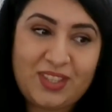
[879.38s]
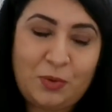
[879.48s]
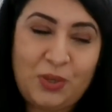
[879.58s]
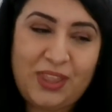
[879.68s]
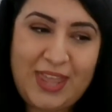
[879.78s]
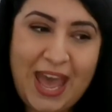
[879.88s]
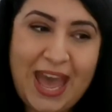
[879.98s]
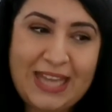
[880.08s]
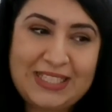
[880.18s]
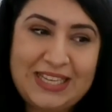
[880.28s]
with
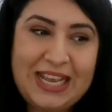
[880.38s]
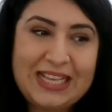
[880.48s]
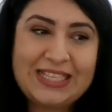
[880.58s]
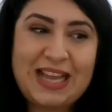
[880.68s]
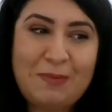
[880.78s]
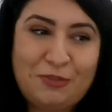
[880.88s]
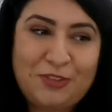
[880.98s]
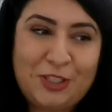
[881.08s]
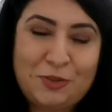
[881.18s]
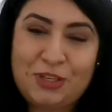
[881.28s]
that, some of
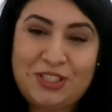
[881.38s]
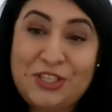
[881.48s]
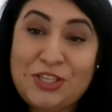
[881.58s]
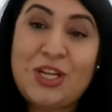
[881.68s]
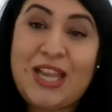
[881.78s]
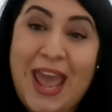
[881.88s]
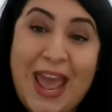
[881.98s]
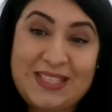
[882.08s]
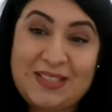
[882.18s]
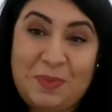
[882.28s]
the traditional
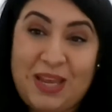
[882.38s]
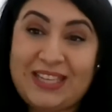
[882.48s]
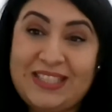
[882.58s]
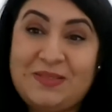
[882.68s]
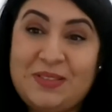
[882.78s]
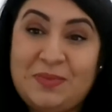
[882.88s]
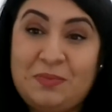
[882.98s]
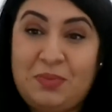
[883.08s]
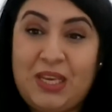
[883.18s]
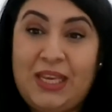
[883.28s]
aspects
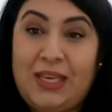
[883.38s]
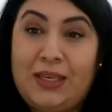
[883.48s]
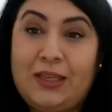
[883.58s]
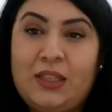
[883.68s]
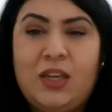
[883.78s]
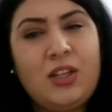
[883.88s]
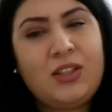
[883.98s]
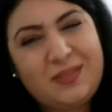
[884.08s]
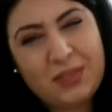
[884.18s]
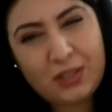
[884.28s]
being not
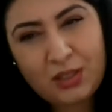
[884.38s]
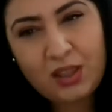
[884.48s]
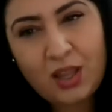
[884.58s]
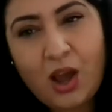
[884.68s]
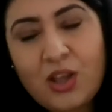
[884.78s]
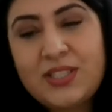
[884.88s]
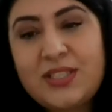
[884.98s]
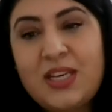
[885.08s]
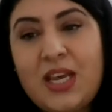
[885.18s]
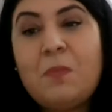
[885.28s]

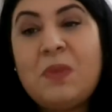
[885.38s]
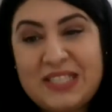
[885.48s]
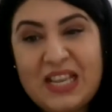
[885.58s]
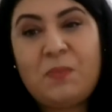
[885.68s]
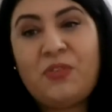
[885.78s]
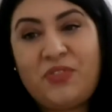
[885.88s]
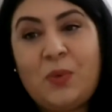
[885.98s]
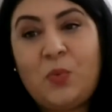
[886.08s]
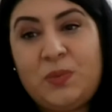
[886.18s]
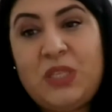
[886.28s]
lost, but some of
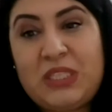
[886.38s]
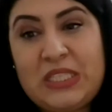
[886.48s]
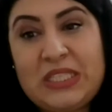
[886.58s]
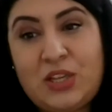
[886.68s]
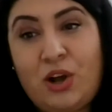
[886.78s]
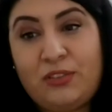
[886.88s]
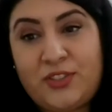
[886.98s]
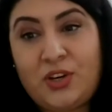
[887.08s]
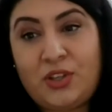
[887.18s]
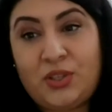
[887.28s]
them will be
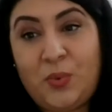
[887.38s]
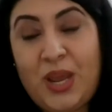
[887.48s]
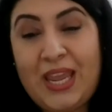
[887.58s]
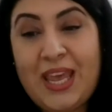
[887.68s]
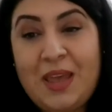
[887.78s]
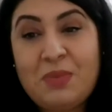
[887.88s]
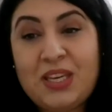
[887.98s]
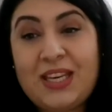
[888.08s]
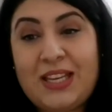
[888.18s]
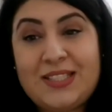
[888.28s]
dissolved on the way,
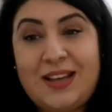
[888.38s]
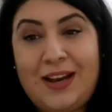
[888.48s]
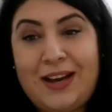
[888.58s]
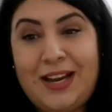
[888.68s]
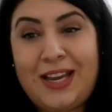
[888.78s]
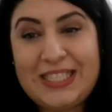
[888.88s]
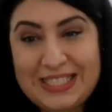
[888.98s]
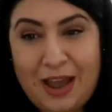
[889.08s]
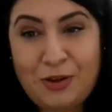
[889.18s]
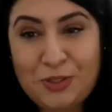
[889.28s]
because it
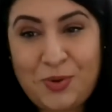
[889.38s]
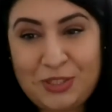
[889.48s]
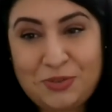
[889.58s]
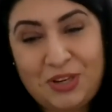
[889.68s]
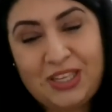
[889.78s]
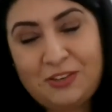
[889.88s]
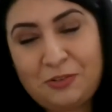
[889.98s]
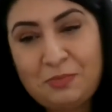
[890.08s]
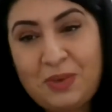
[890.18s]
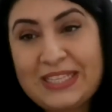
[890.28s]
sounds quite tricky
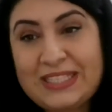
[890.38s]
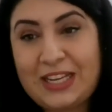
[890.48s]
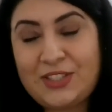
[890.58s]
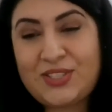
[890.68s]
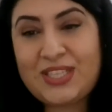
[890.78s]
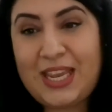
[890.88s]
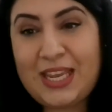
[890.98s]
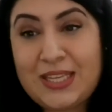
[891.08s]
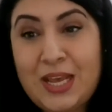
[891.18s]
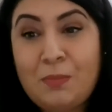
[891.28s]
from my side to say
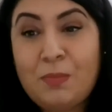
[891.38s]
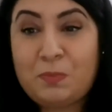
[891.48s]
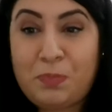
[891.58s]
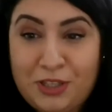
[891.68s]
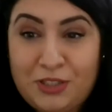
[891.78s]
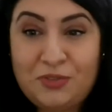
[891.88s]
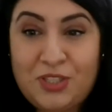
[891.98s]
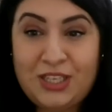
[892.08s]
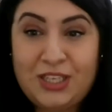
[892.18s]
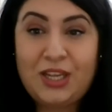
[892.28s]
it, but part of
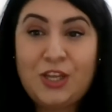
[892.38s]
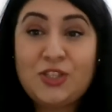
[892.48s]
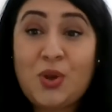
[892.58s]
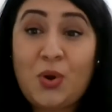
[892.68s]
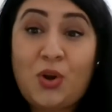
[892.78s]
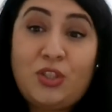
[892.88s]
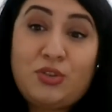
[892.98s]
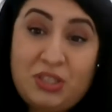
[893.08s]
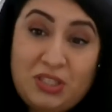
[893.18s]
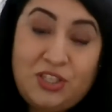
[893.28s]
the so-called
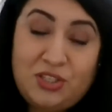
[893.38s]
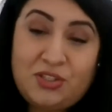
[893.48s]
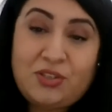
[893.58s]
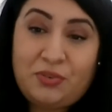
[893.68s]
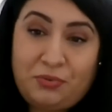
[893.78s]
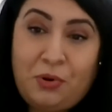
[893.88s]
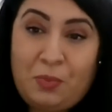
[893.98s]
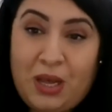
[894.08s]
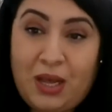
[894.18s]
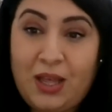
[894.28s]
traditions of
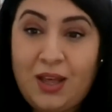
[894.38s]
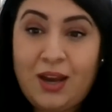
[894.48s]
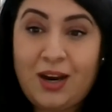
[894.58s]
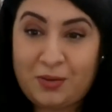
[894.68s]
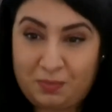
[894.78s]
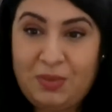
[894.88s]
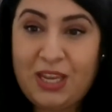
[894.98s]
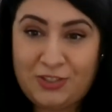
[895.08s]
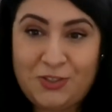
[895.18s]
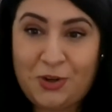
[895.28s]
Roma are
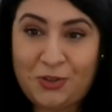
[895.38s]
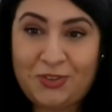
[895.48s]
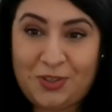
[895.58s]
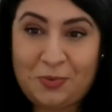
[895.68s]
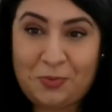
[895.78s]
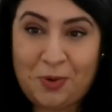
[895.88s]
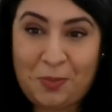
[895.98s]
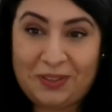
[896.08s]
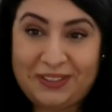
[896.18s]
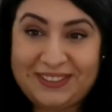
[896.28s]
based on the
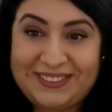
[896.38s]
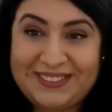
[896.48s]
woman.